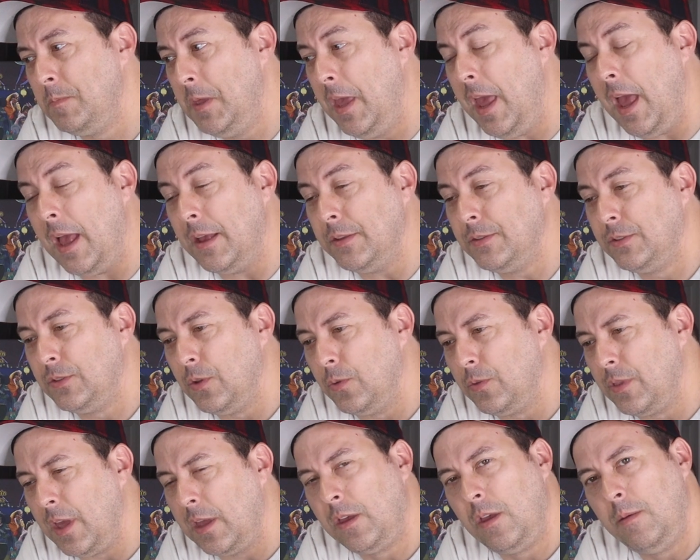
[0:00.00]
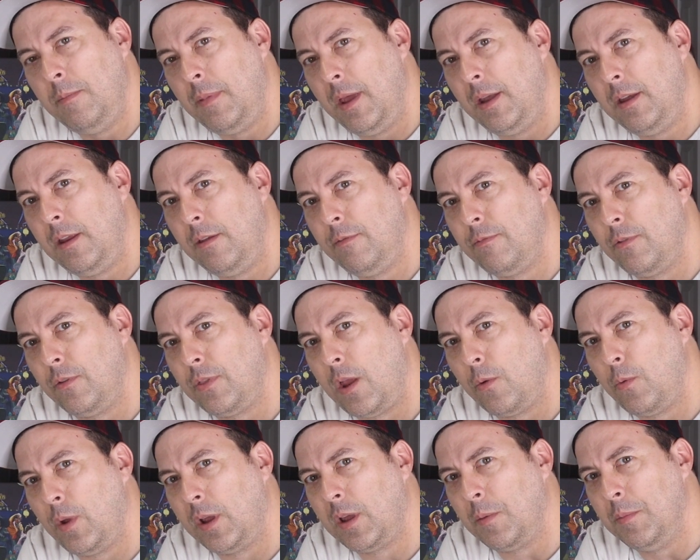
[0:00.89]
Yeah, so thank you, Mindy, for
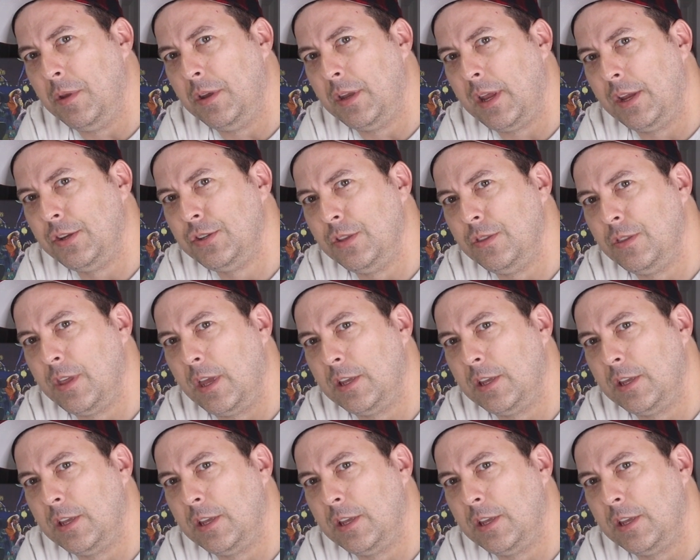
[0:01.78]
that recommendation.